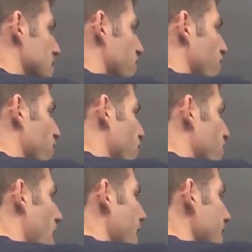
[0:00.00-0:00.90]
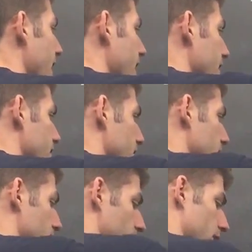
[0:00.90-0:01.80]
it's 98
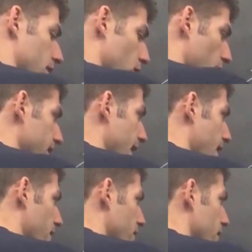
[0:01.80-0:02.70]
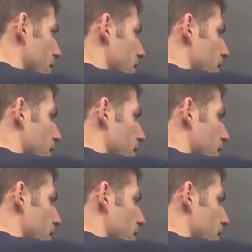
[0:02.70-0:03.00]
going down